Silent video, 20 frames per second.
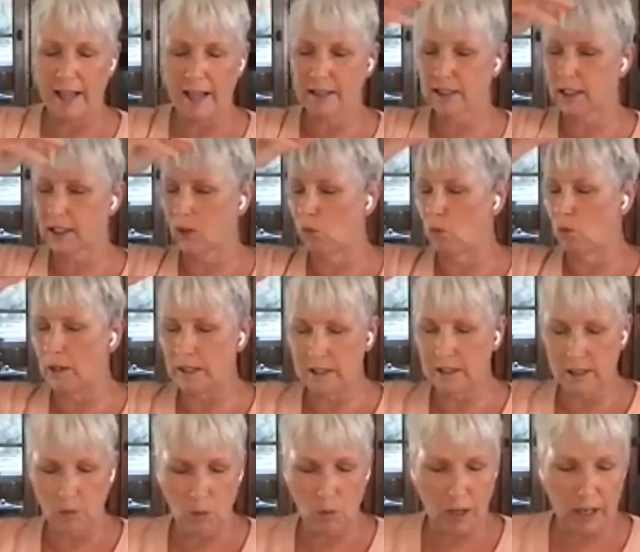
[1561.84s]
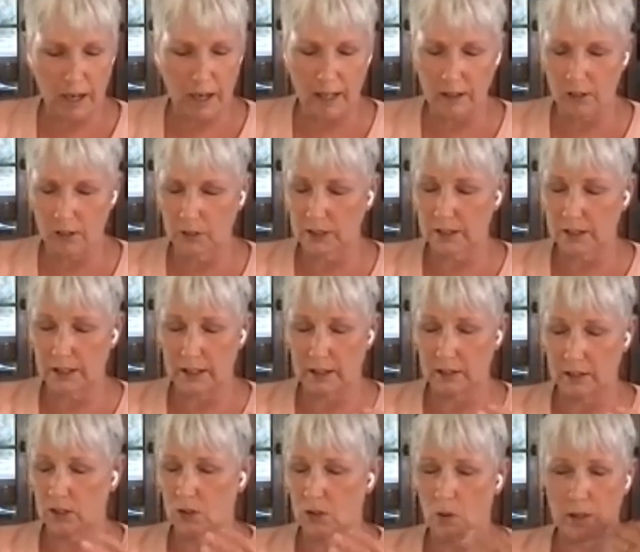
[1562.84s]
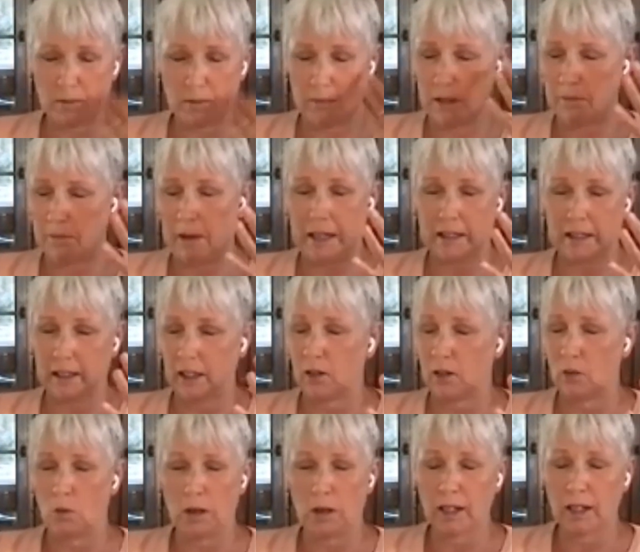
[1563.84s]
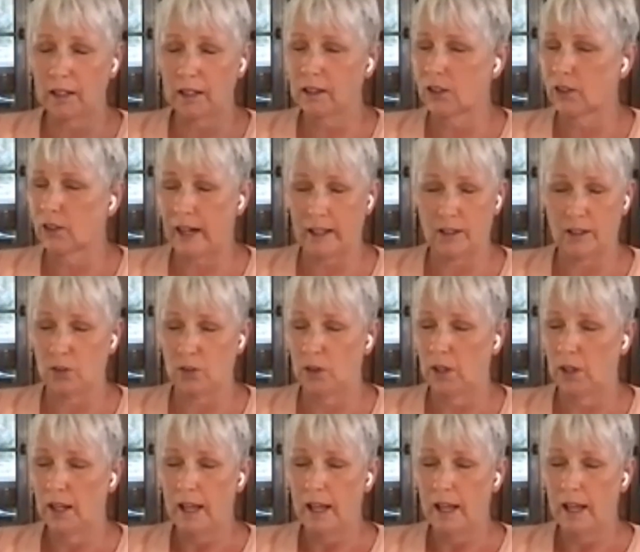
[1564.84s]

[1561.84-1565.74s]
ask it, what color is it? And so in my mind, I go, what color are you?